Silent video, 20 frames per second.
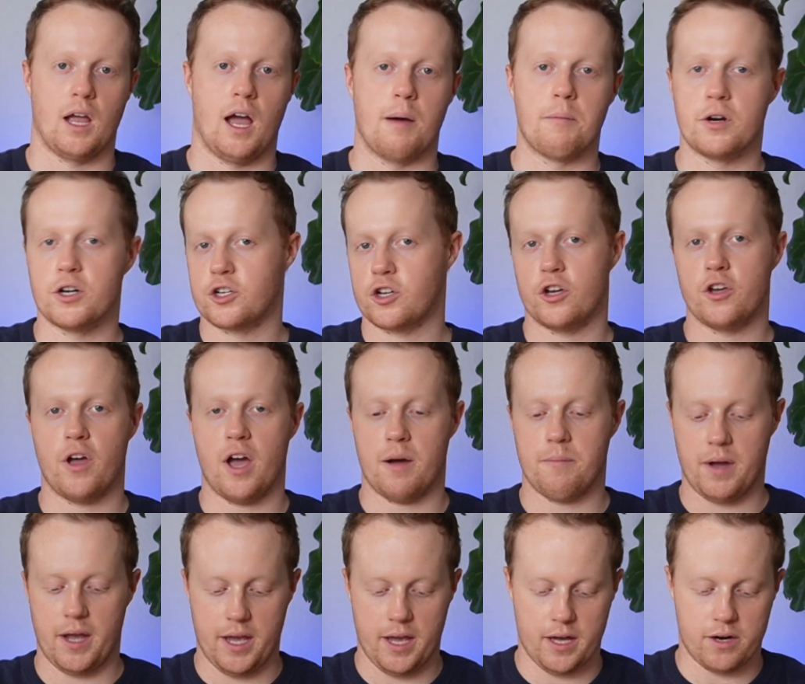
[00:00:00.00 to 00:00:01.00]
I'm gonna show you how
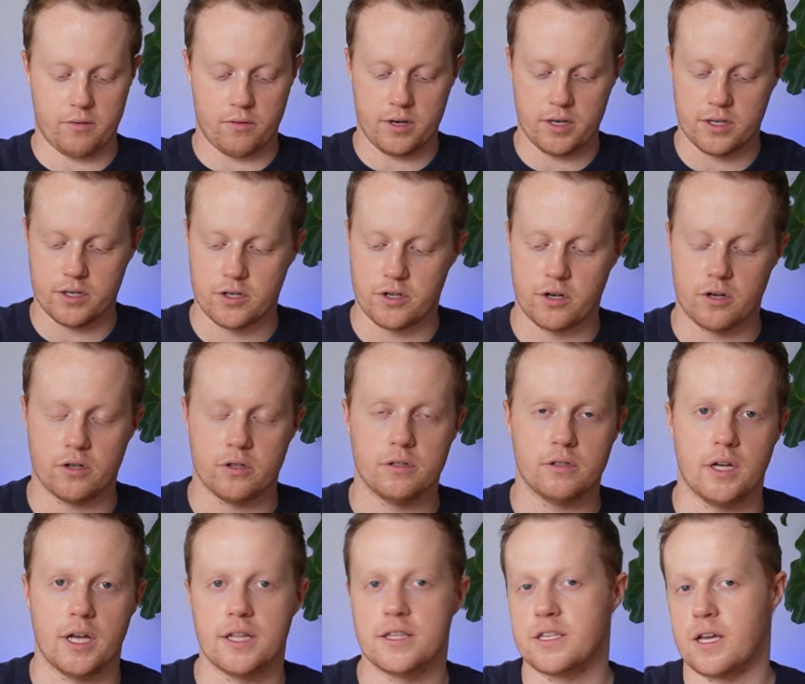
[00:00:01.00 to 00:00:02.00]
my handwritten
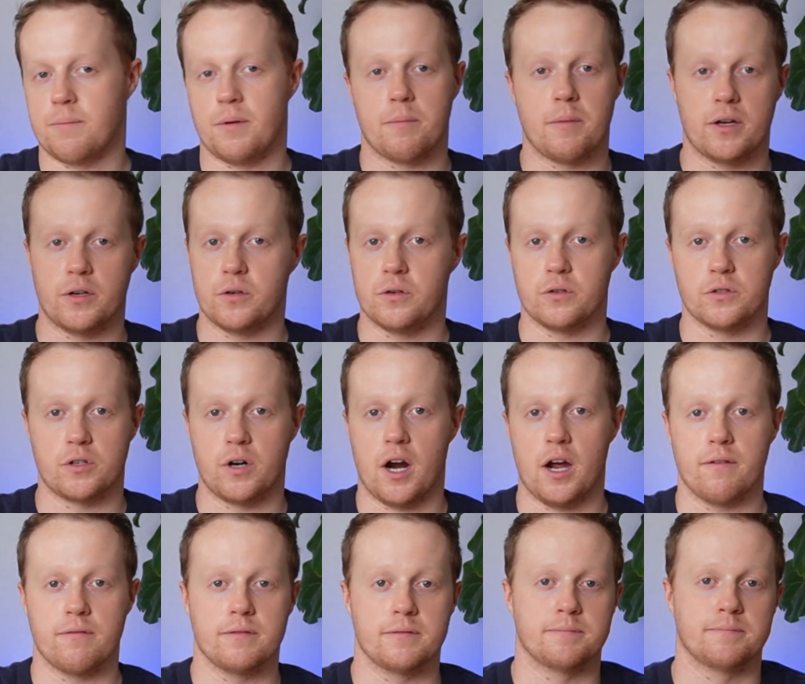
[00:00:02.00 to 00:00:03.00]
journal ends up on my Google
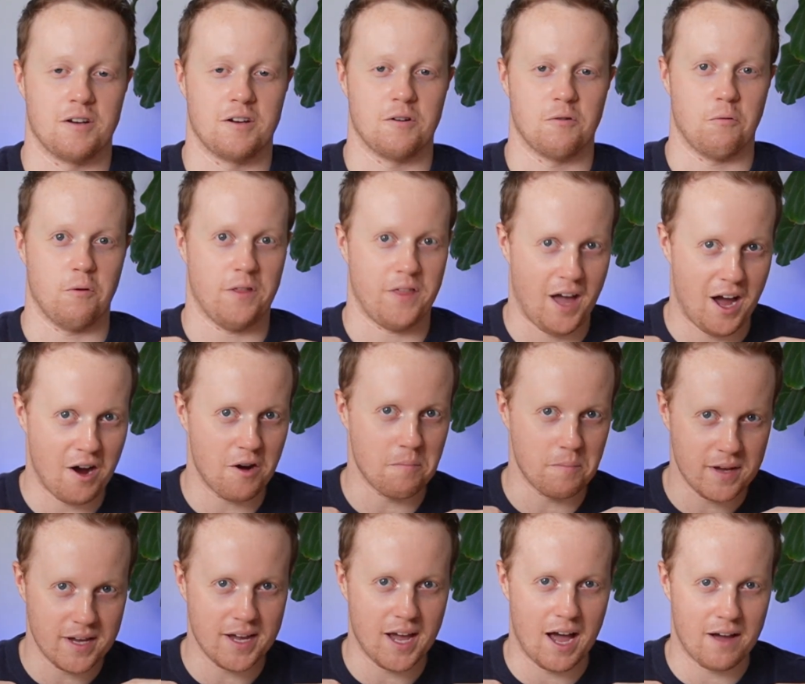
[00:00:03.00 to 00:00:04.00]
Drive
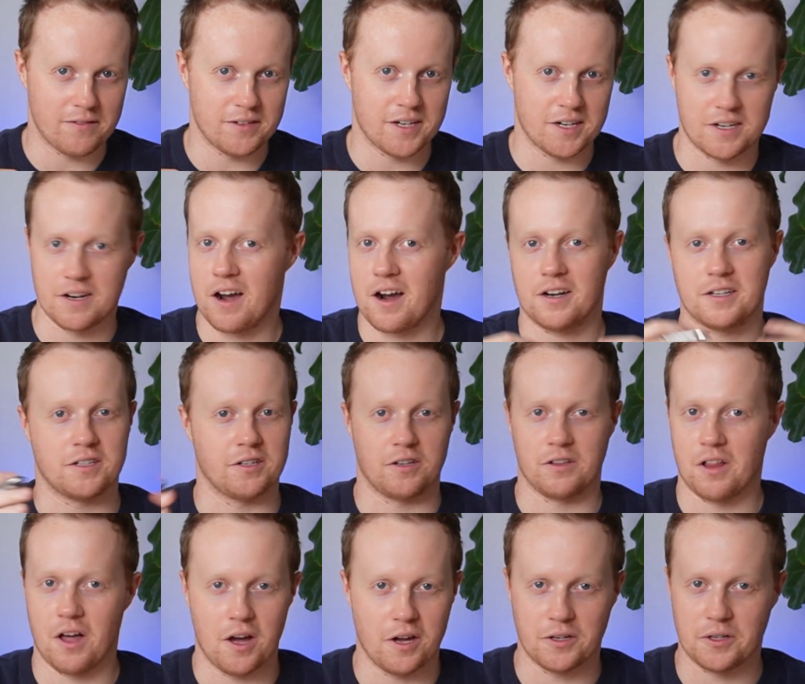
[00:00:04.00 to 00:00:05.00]
without me having to talk to
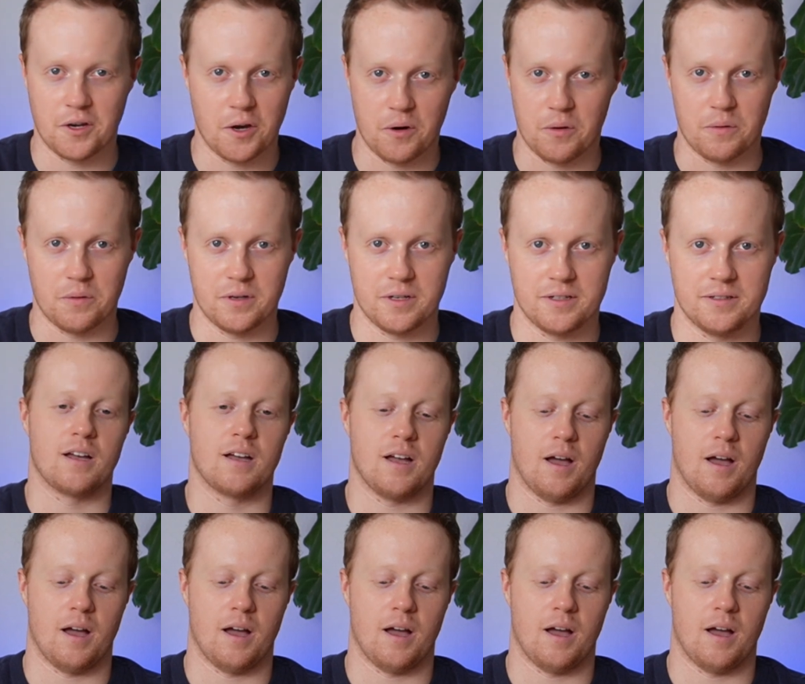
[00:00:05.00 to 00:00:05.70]
Claude Code.